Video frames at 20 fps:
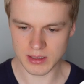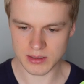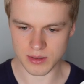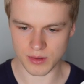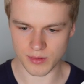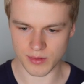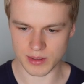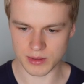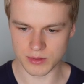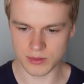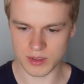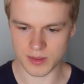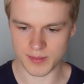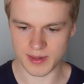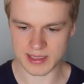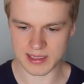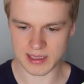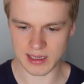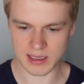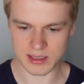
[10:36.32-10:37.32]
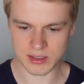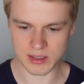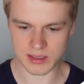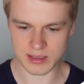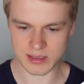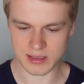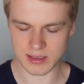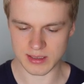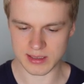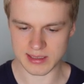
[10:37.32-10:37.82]
So the user basically
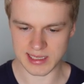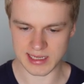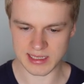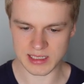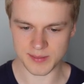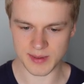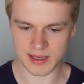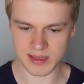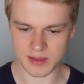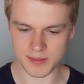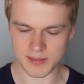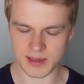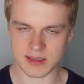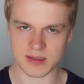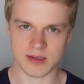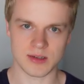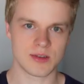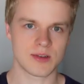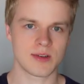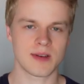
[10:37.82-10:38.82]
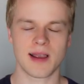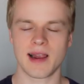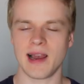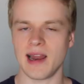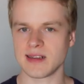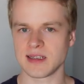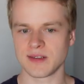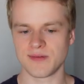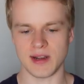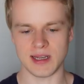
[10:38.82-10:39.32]
just sends back that message,
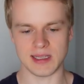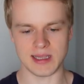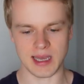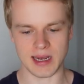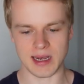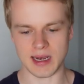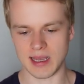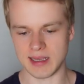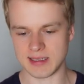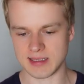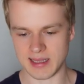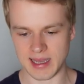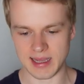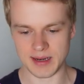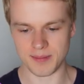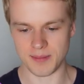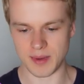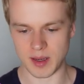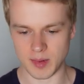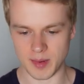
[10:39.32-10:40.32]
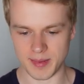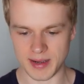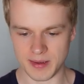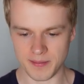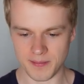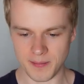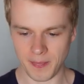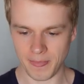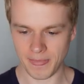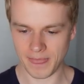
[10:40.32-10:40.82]
classify that as that, blah, blah,
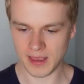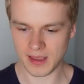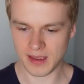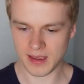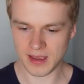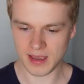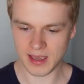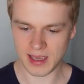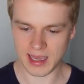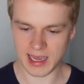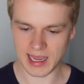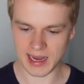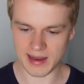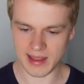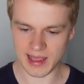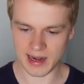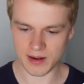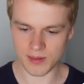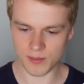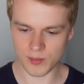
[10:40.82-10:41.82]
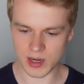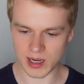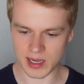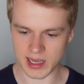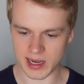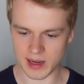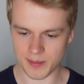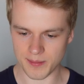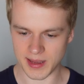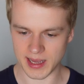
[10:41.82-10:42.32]
blah. And then we are
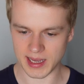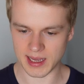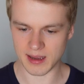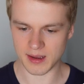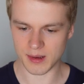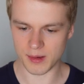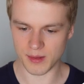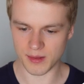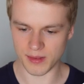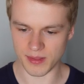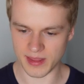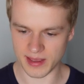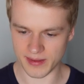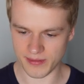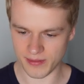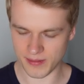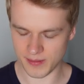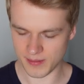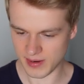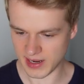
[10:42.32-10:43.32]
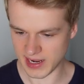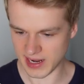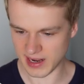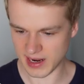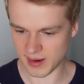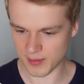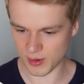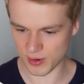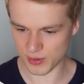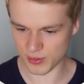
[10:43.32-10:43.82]
getting back this.
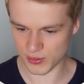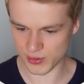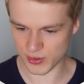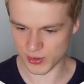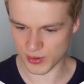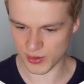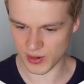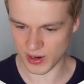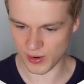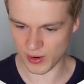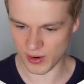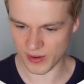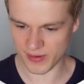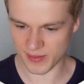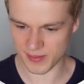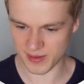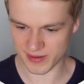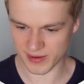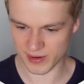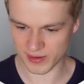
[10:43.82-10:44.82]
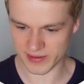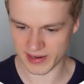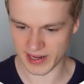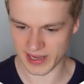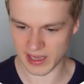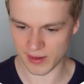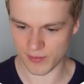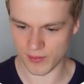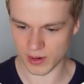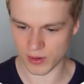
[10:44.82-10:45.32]
And I'm going to show you how awesome this looks
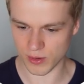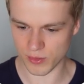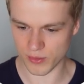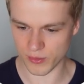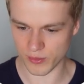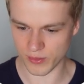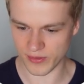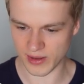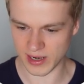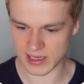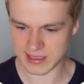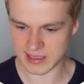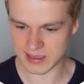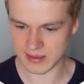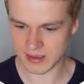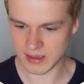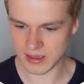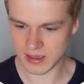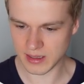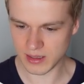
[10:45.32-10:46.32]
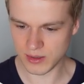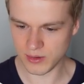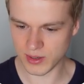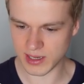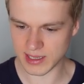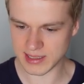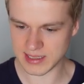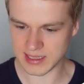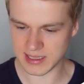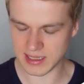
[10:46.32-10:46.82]
like. If I go to results, you
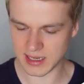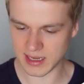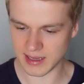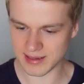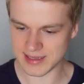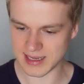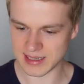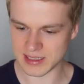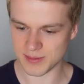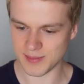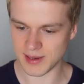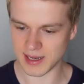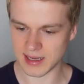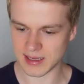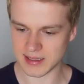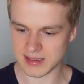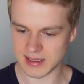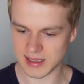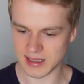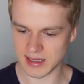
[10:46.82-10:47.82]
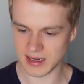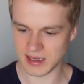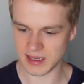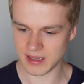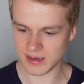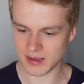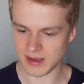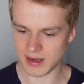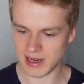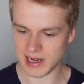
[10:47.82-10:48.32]
can see it sends back
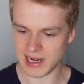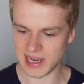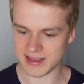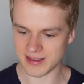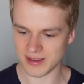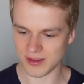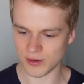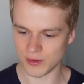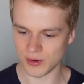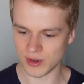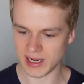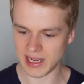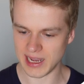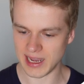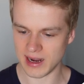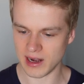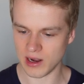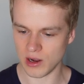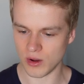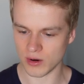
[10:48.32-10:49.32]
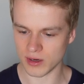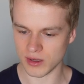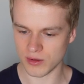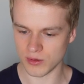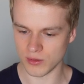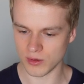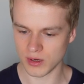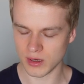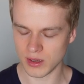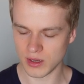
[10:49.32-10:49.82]
Sydney, latitude and
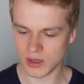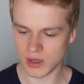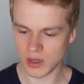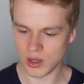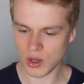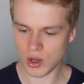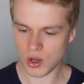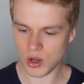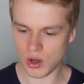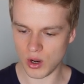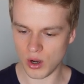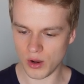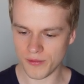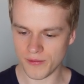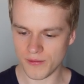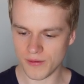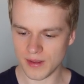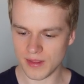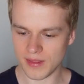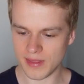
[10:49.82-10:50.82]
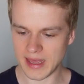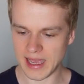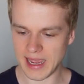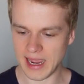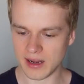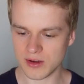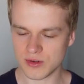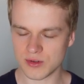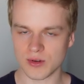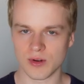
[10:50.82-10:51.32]
longitude of the
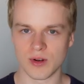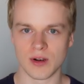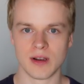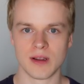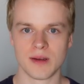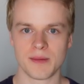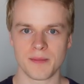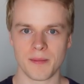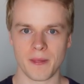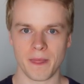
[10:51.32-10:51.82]
actual